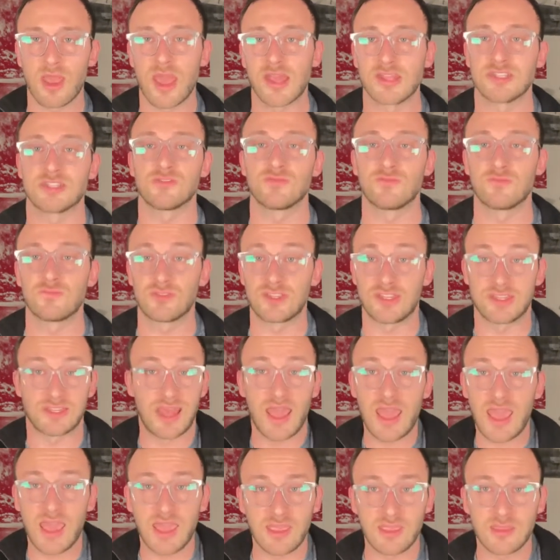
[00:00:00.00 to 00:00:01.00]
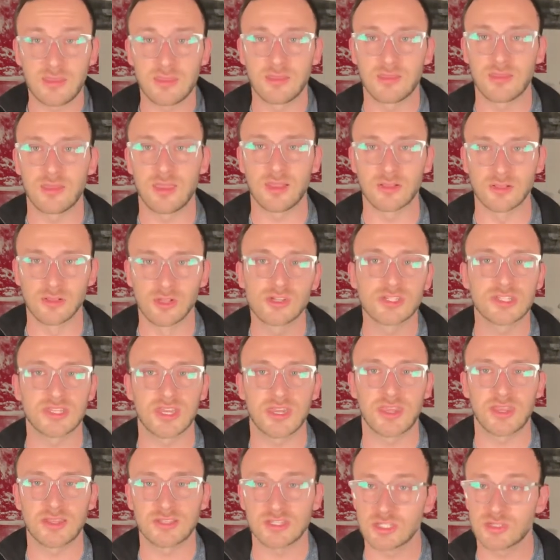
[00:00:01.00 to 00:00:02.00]
As of today, it looks
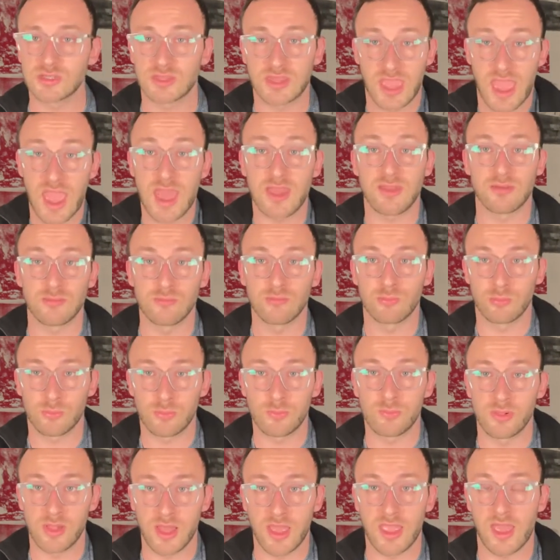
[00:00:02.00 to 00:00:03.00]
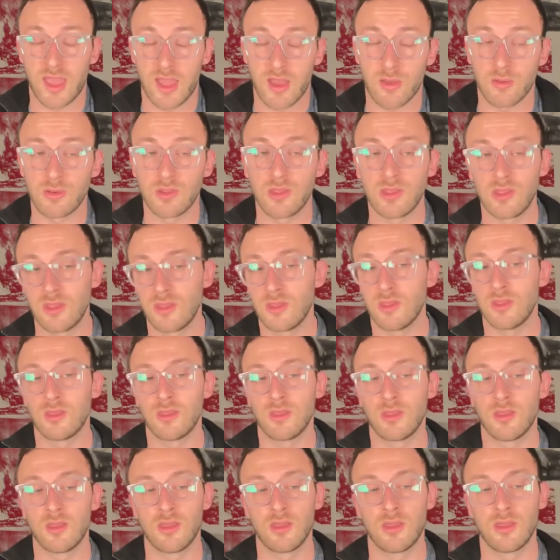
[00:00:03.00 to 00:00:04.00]
like it can play
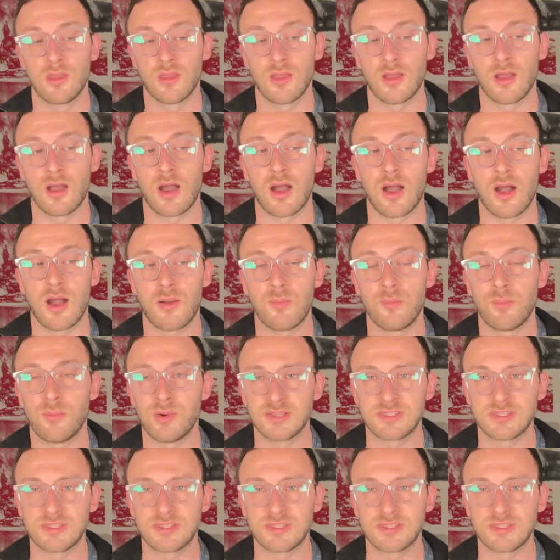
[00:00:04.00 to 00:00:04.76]
out.